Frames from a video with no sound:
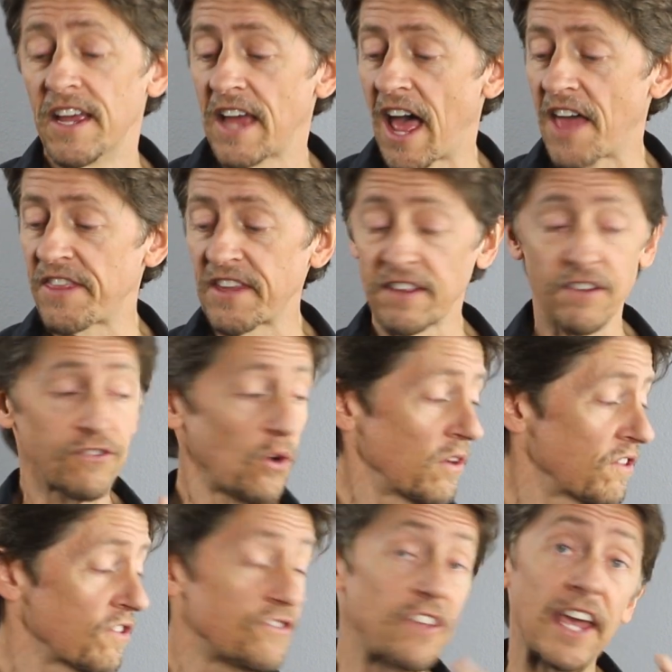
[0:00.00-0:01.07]
I think this is
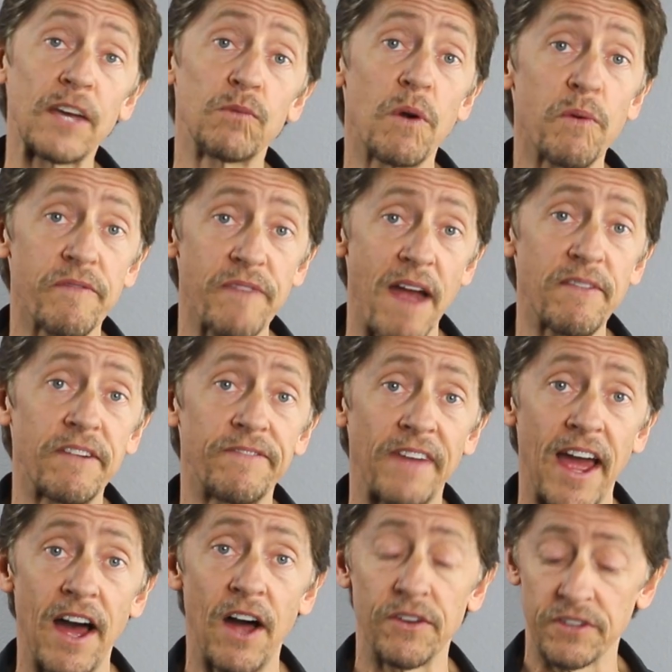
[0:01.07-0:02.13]
only the second one we've ever
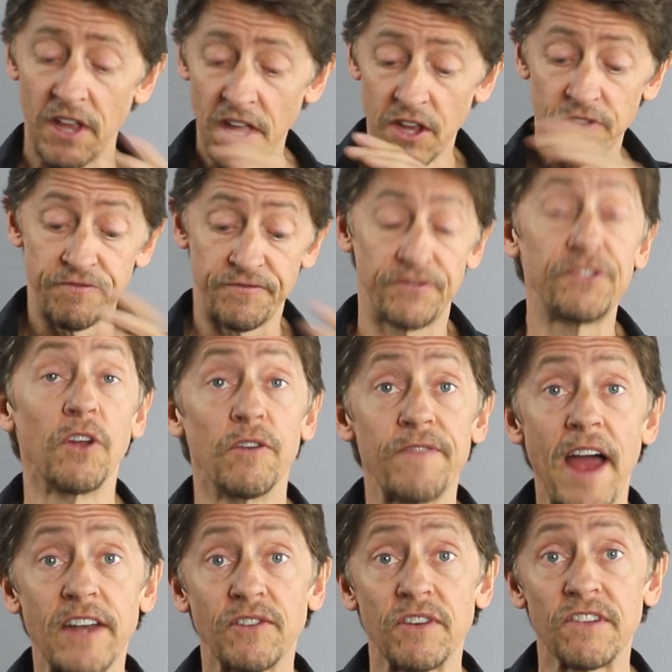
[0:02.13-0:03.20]
found still
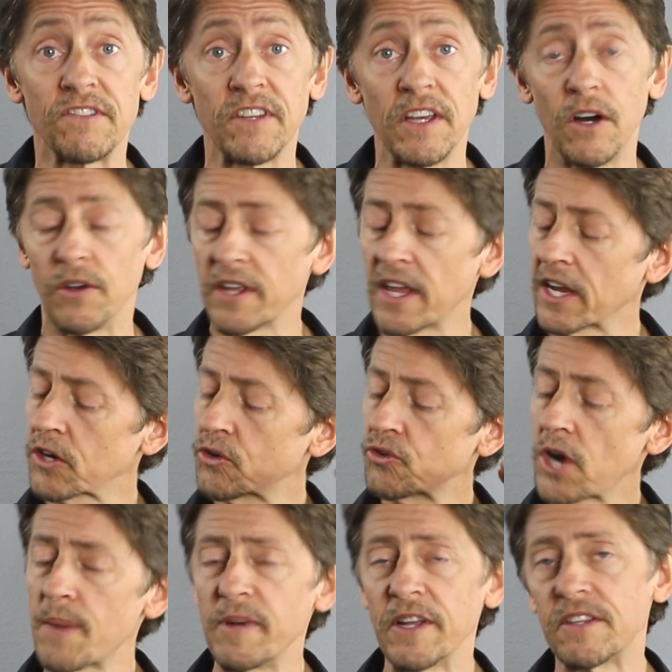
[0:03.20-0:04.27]
factory sealed.
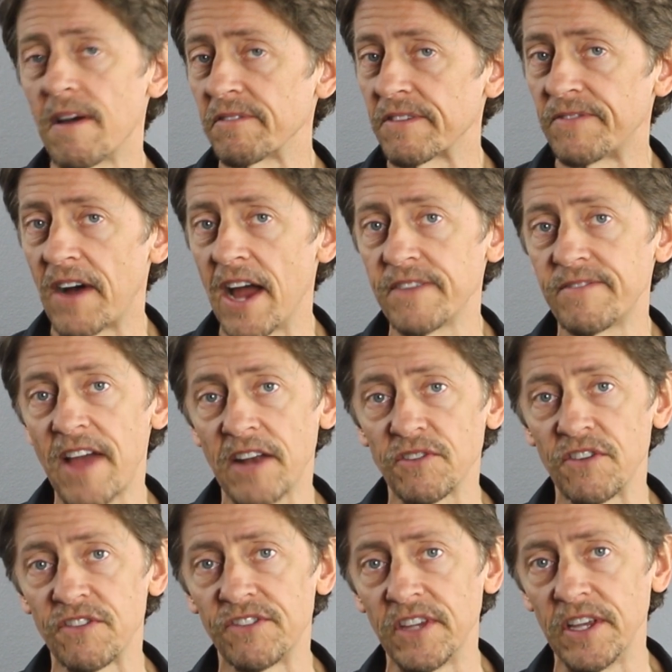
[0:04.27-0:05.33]
Incredibly tough to find
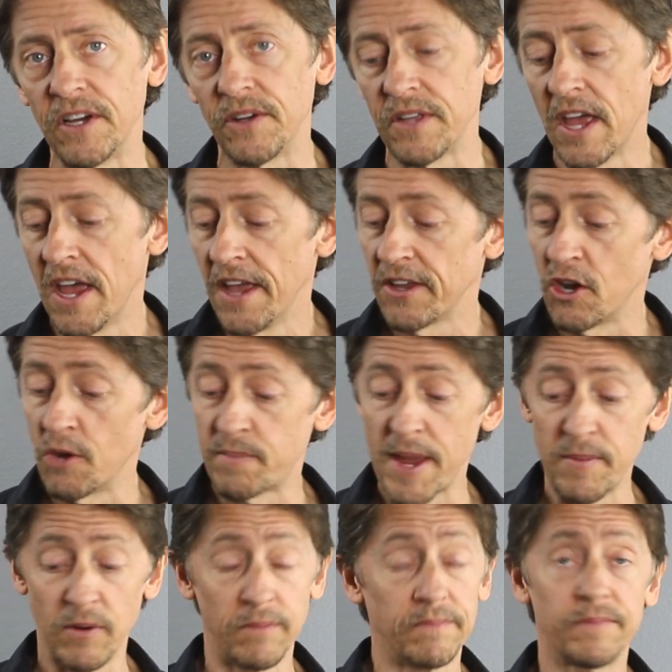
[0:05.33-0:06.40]
factory sealed. You know,
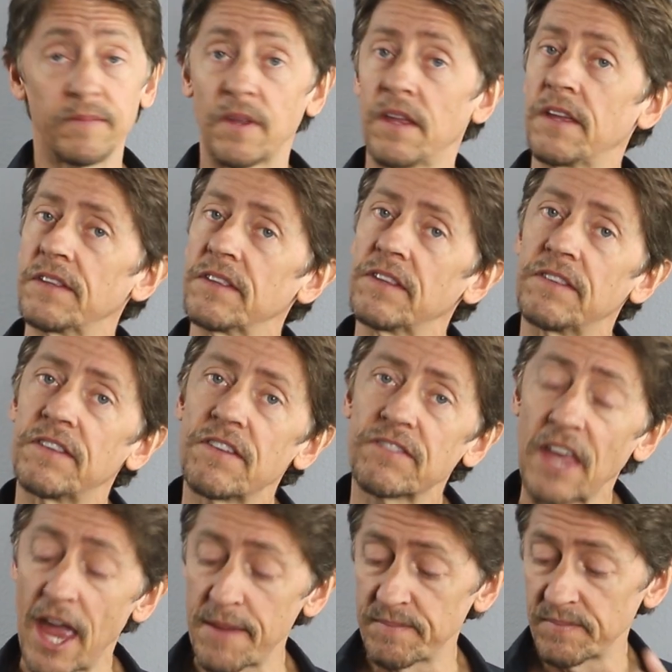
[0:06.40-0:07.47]
people, this
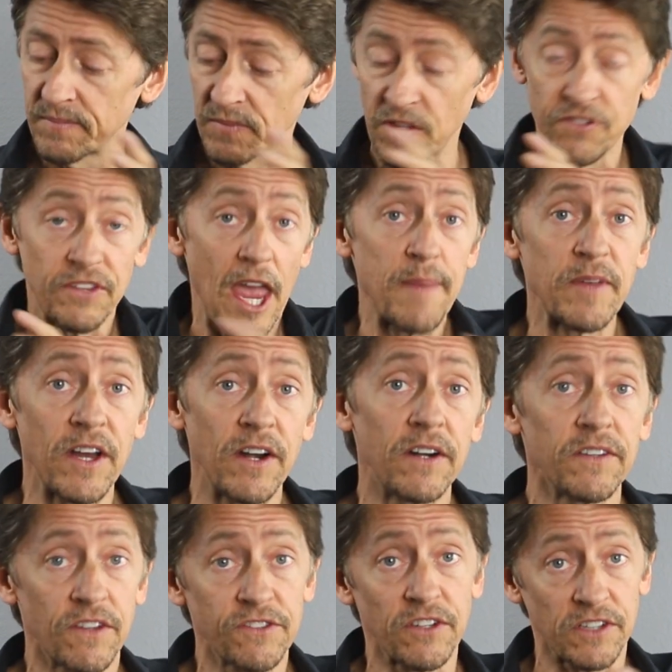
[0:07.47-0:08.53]

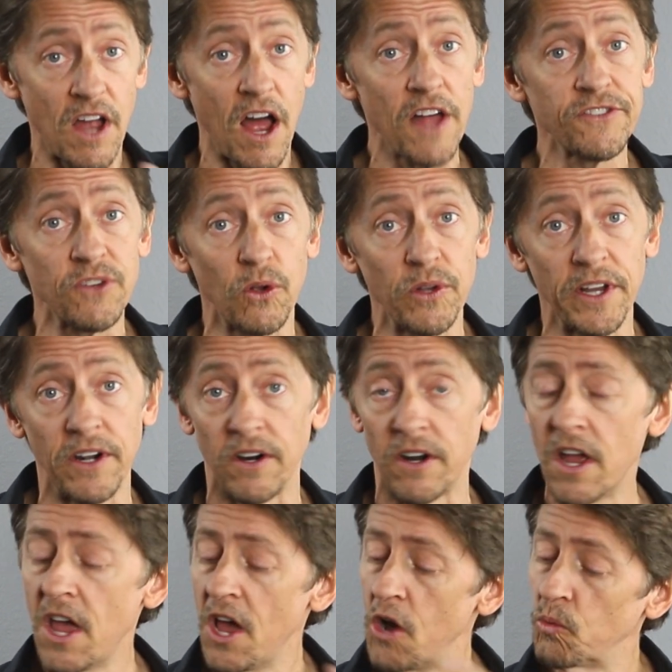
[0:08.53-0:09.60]
console here
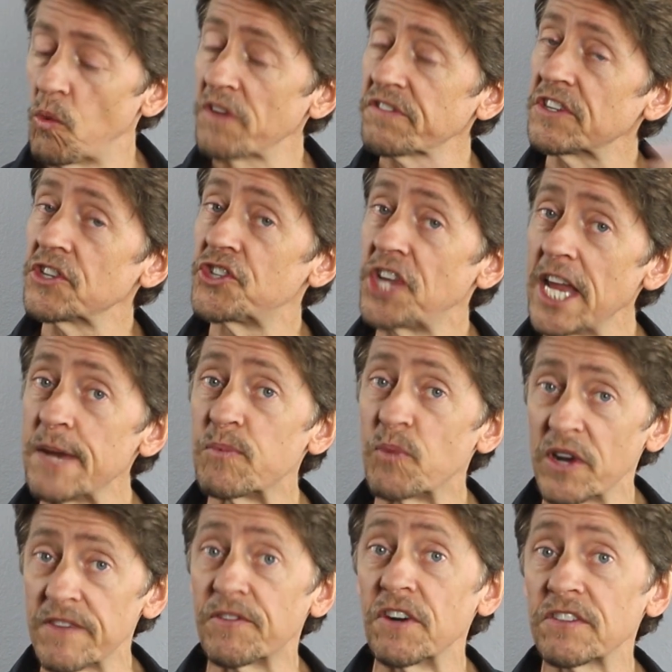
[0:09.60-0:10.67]
wasn't cheap
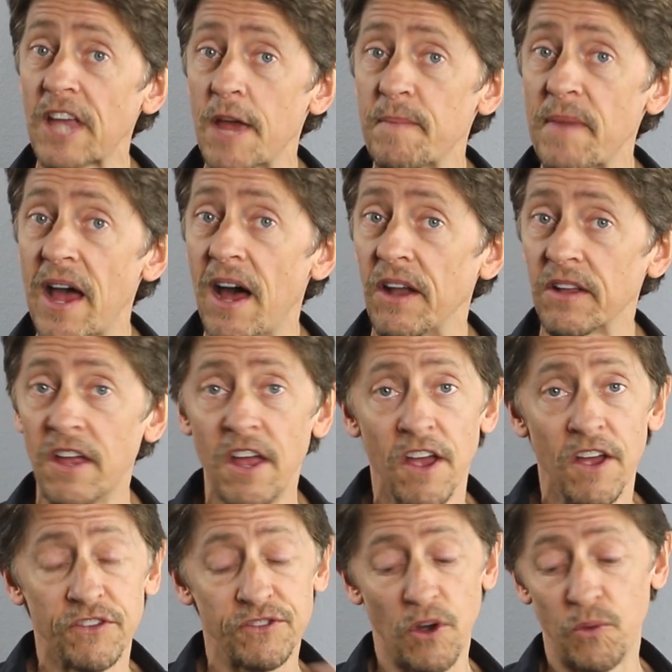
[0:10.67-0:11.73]
when it first came out.
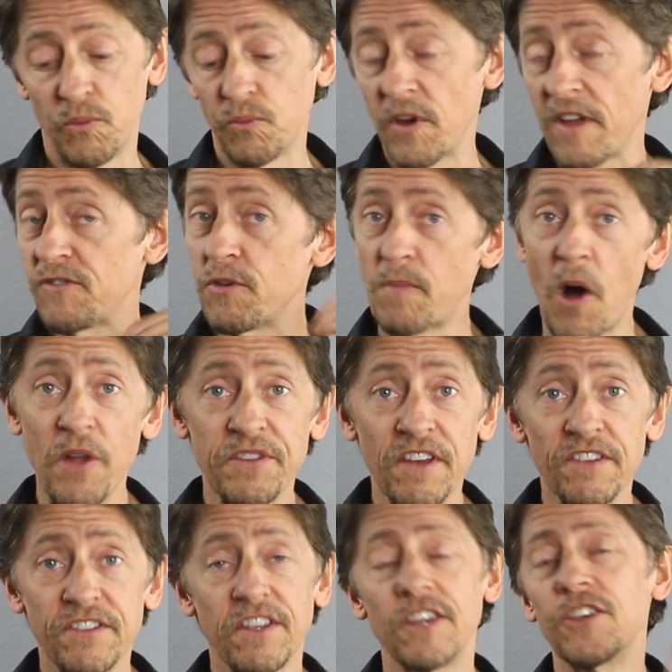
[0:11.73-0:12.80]
So if you bought
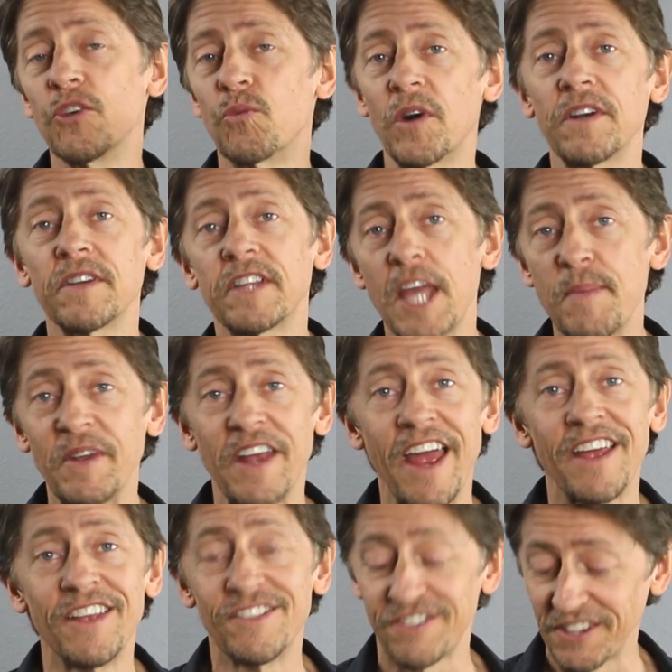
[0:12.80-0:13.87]
this, you weren't keeping
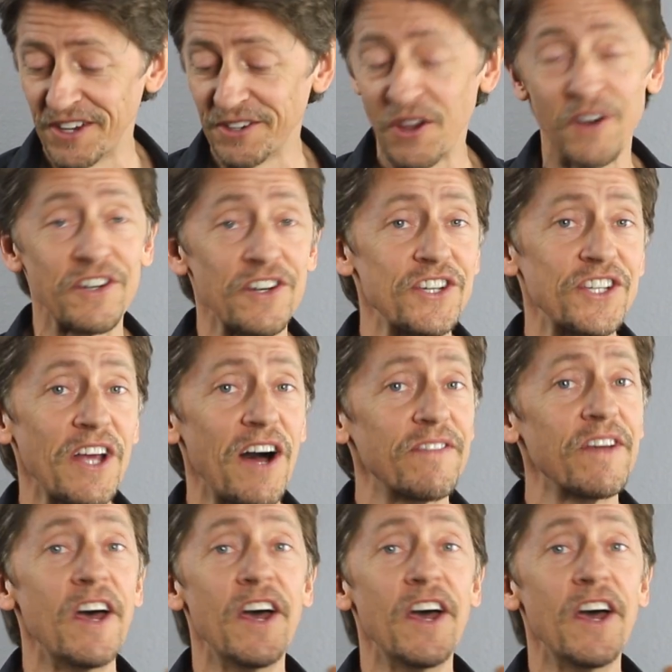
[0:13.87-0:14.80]
it sealed on your shelf.